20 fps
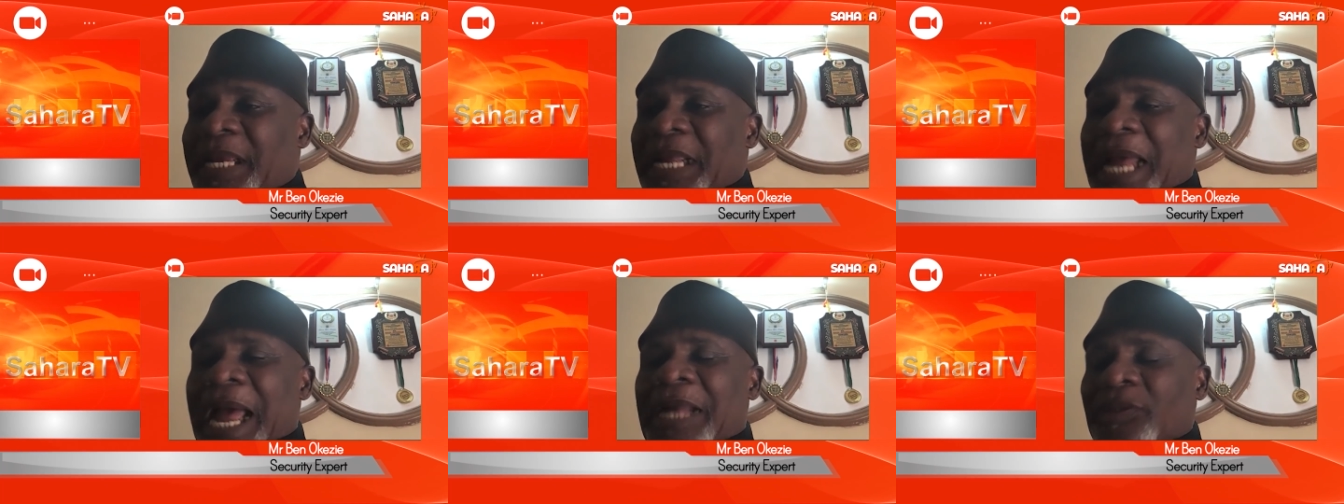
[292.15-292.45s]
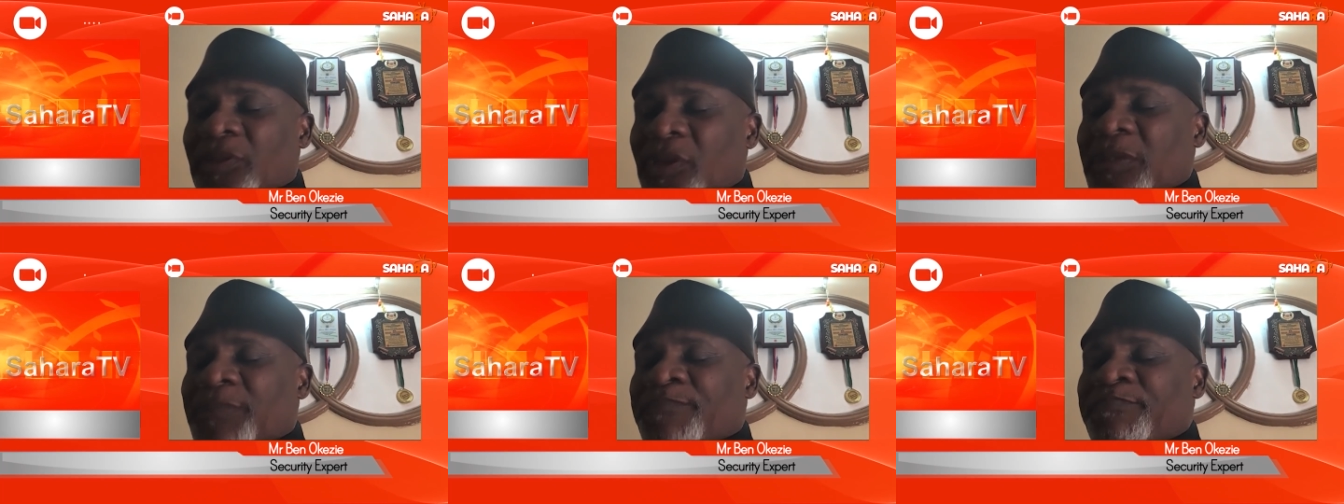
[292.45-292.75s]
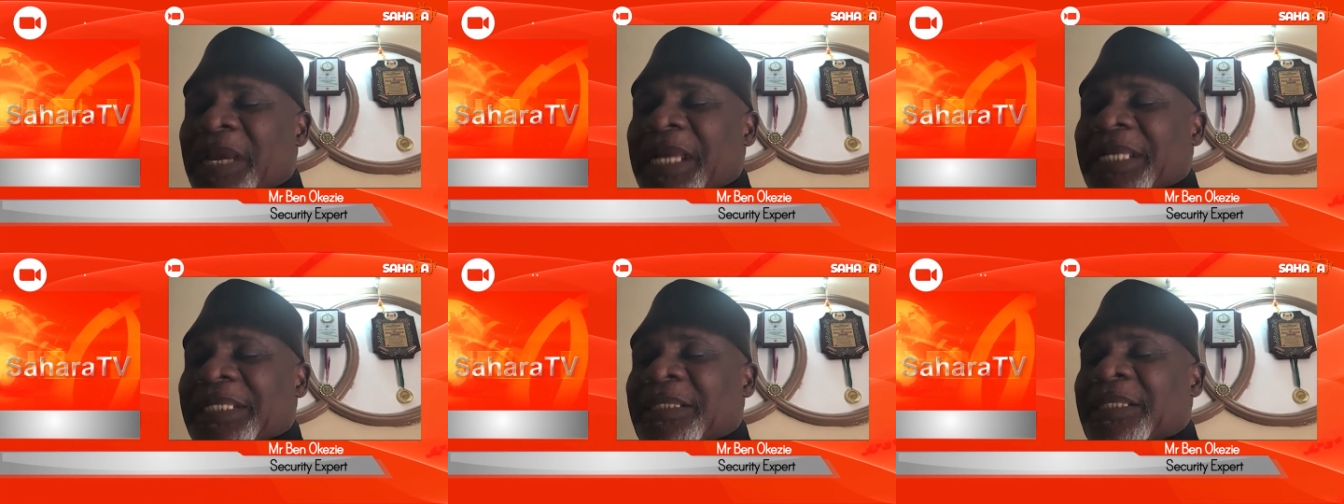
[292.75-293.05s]
are not
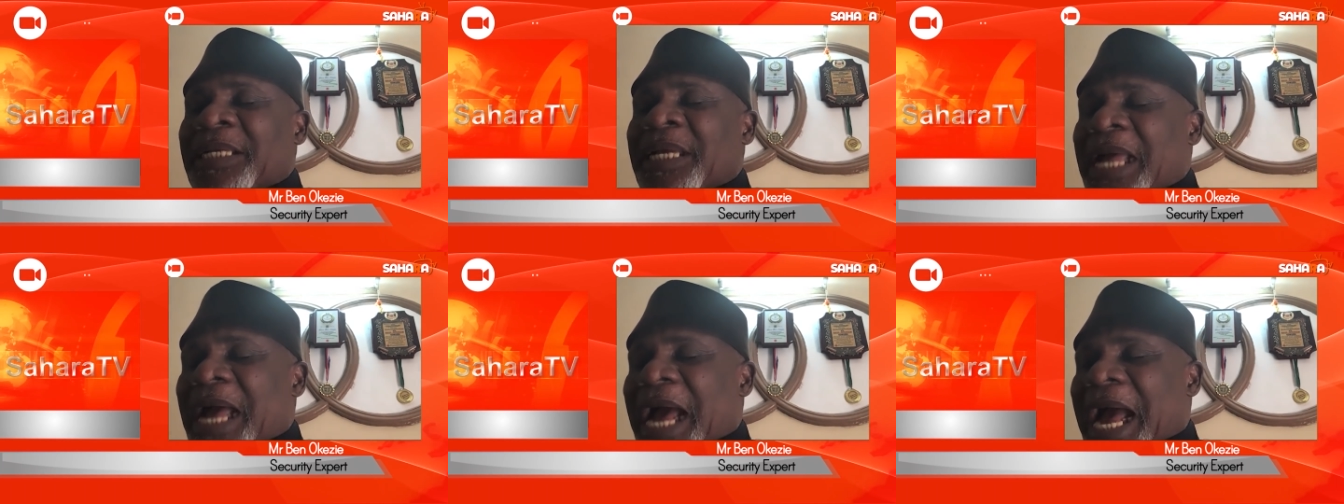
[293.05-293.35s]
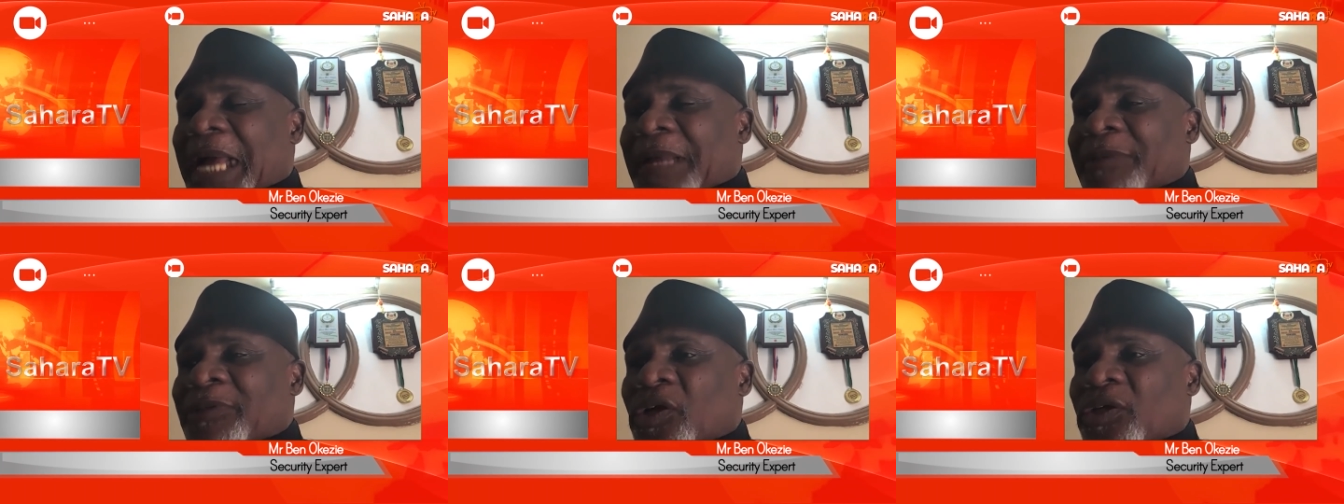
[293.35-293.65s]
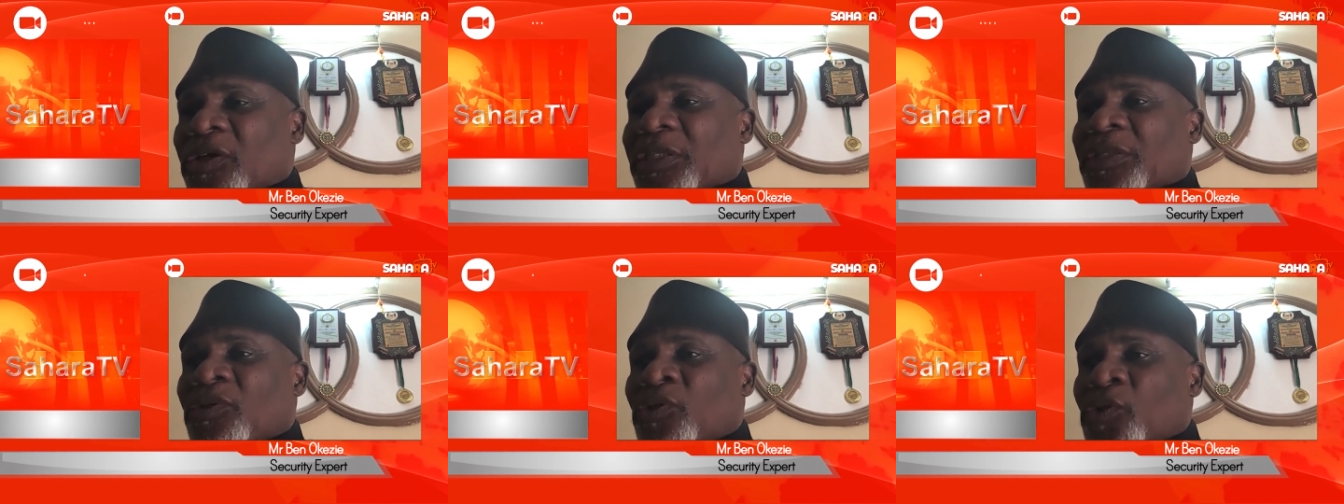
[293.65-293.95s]
meant, are
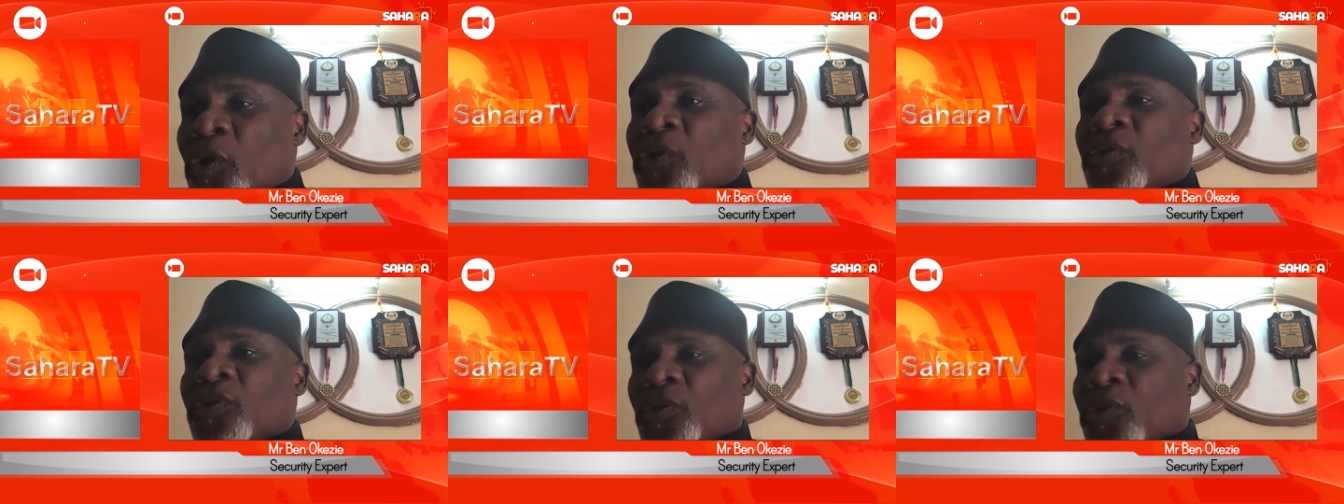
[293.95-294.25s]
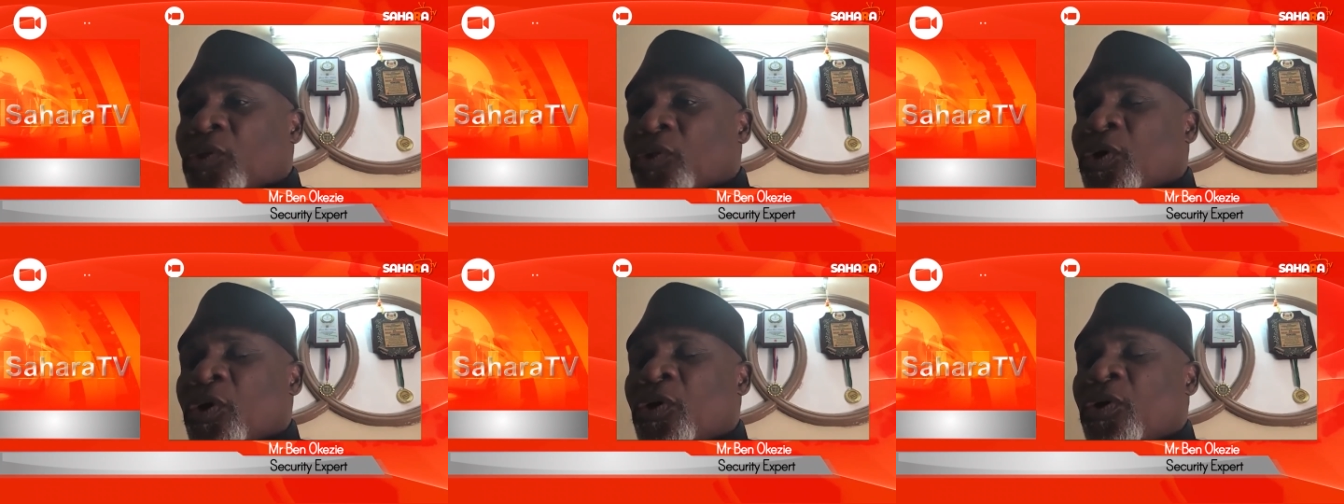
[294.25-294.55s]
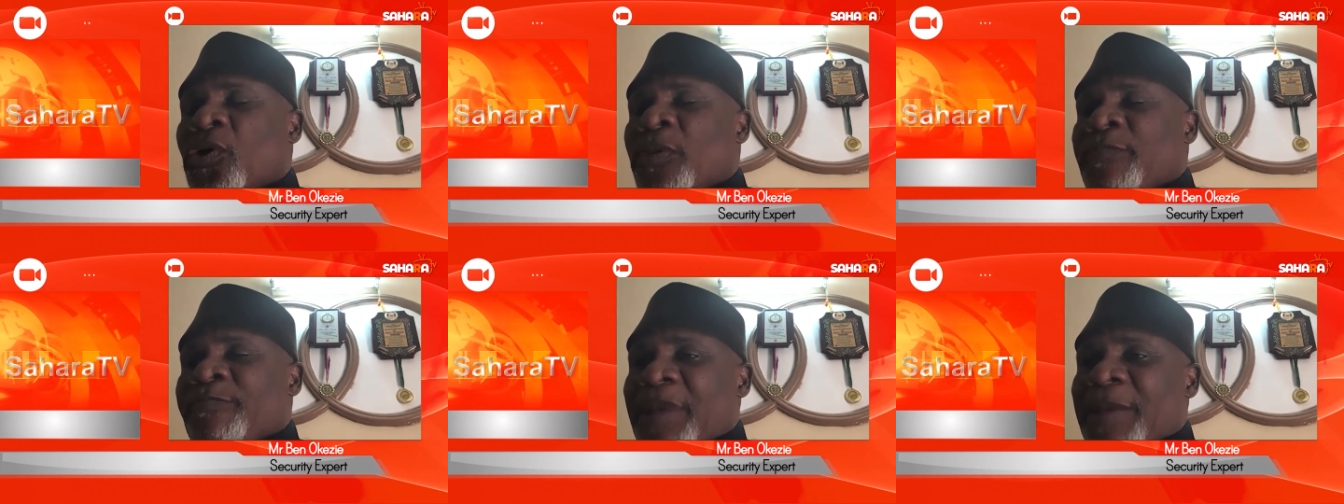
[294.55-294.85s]
not known to
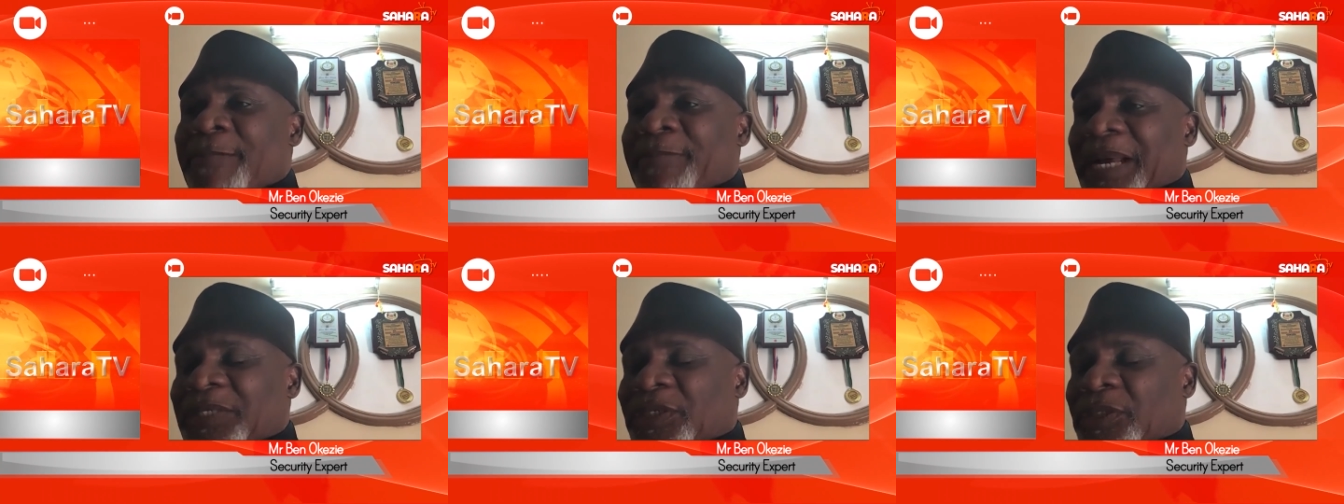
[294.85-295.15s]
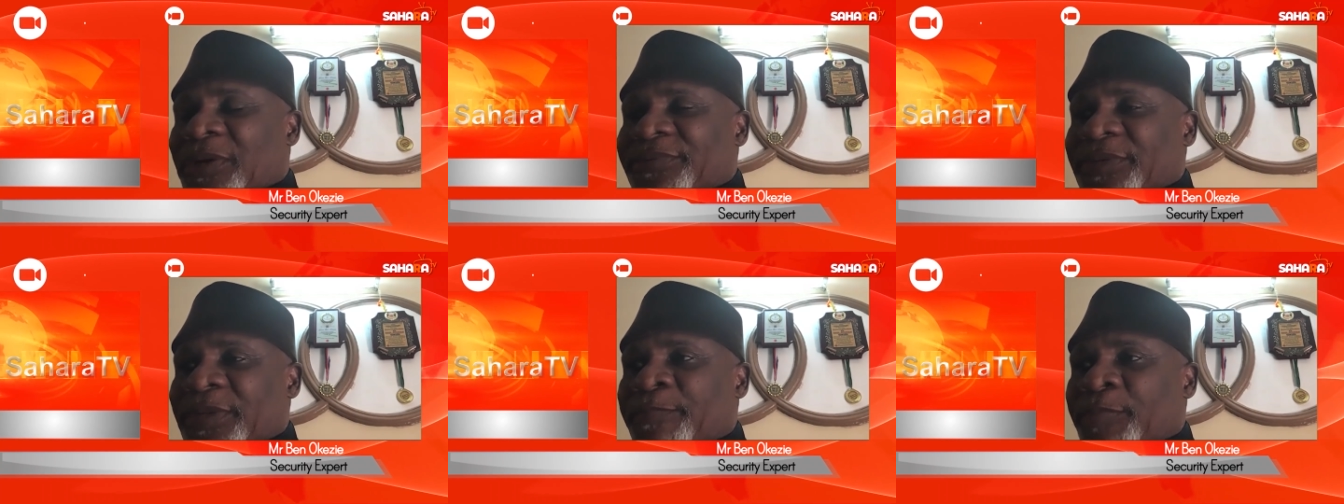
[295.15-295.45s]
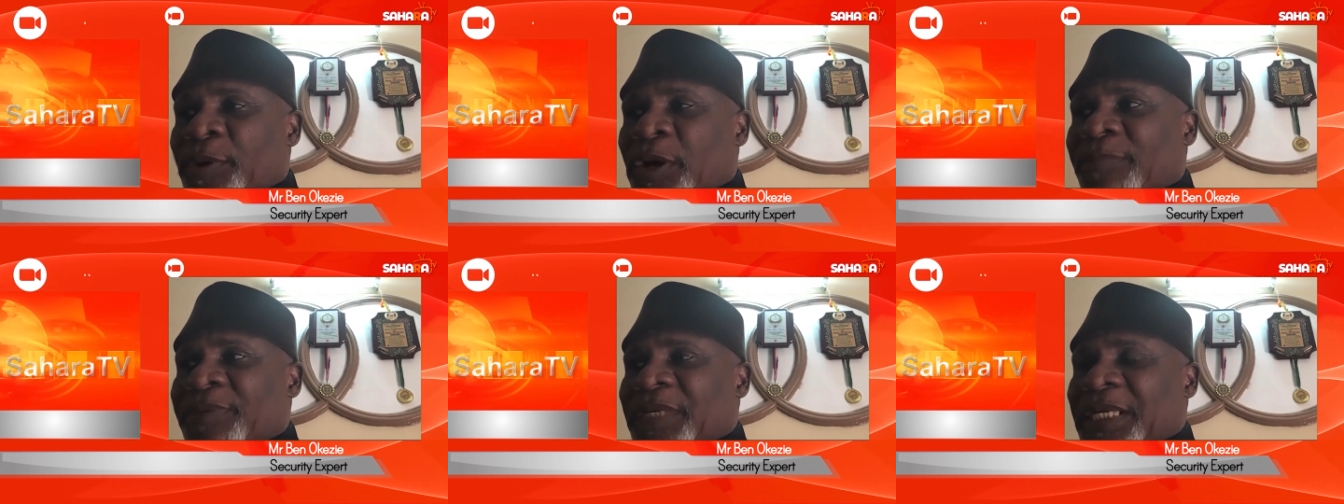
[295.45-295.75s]
members of the
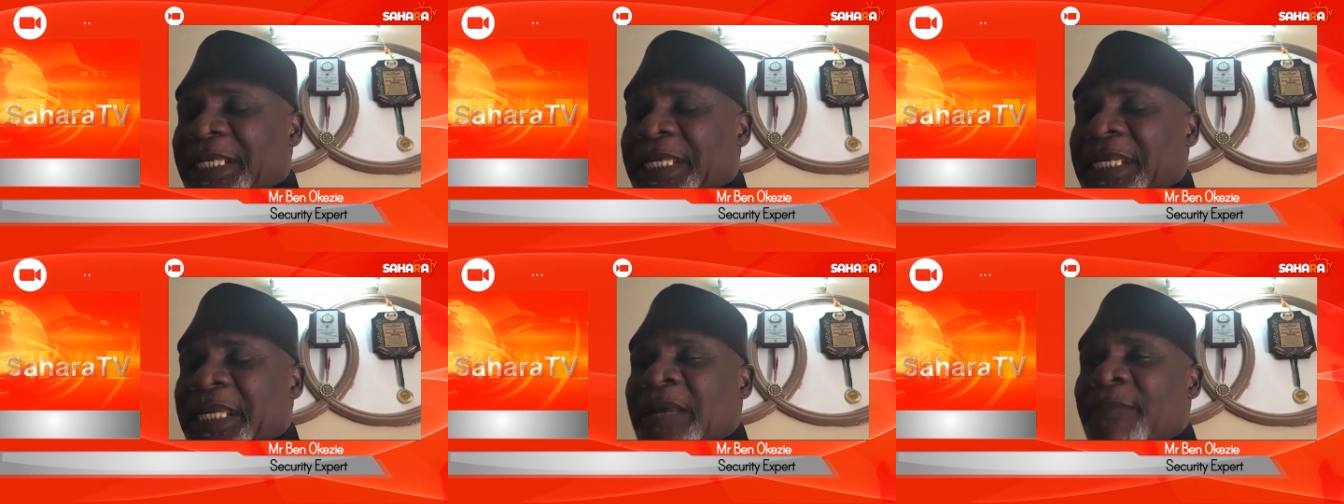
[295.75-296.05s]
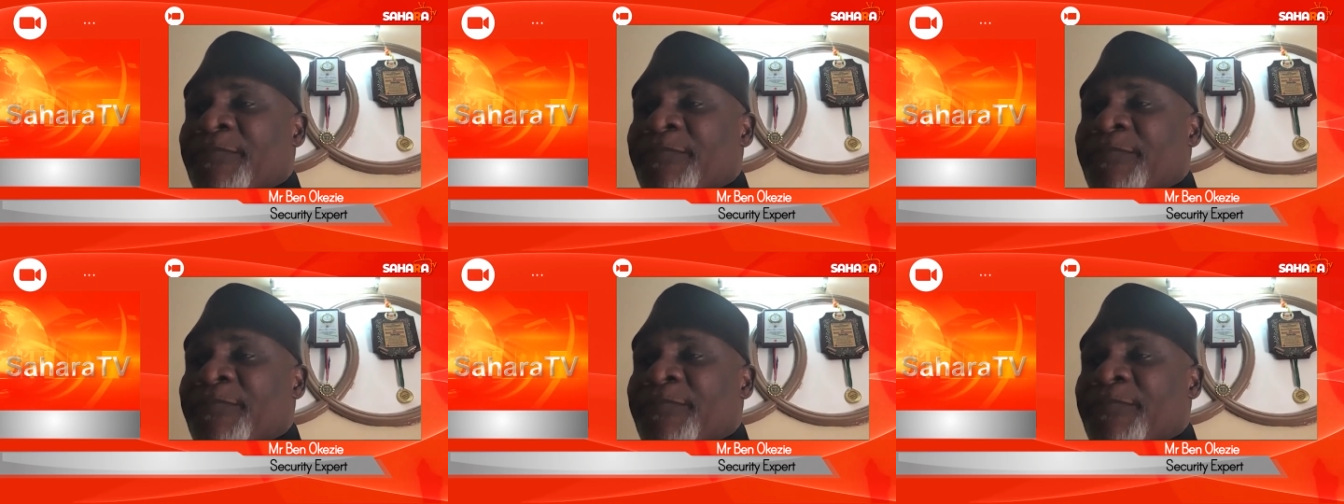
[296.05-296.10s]
public